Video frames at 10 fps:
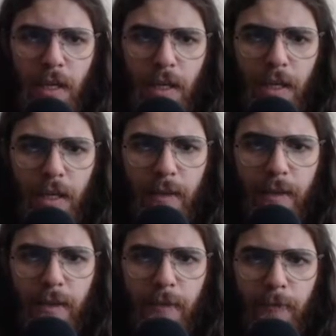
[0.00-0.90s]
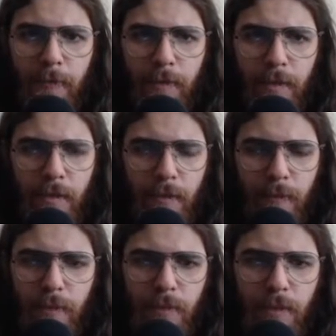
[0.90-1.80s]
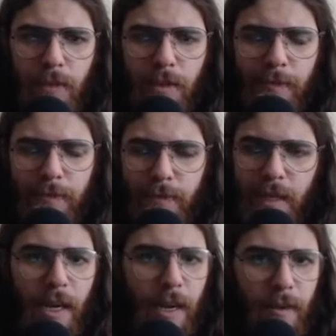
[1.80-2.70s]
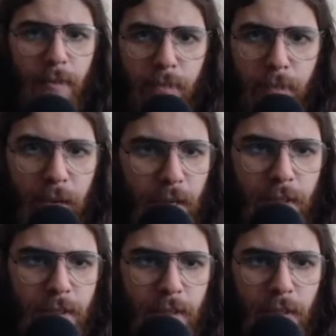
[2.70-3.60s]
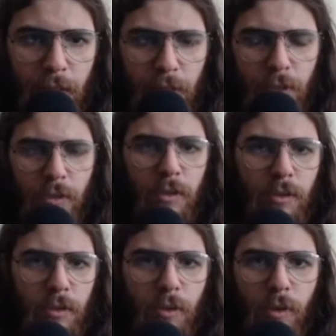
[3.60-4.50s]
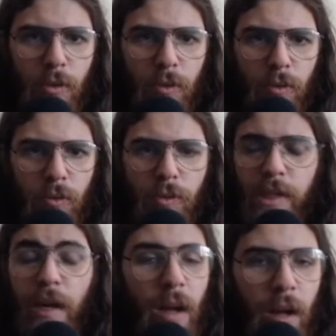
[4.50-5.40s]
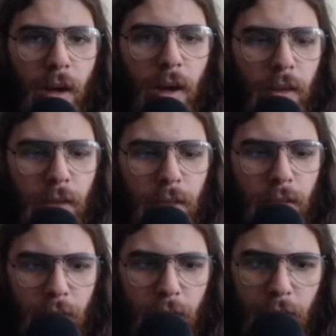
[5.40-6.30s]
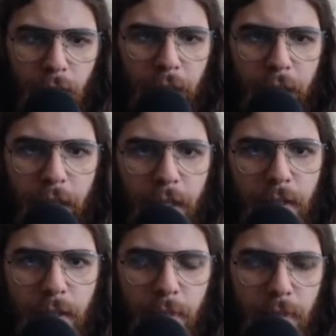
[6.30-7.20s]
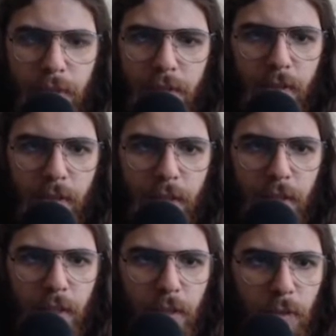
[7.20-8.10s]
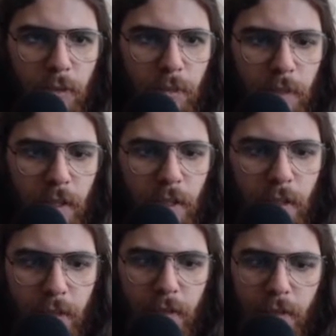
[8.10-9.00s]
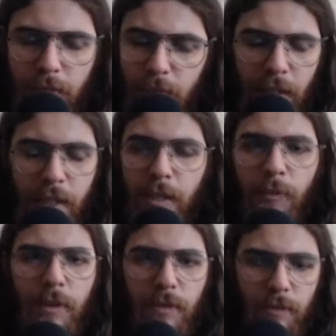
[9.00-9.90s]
if if if they have masks, you don't know who they are, and they basically could be anyone.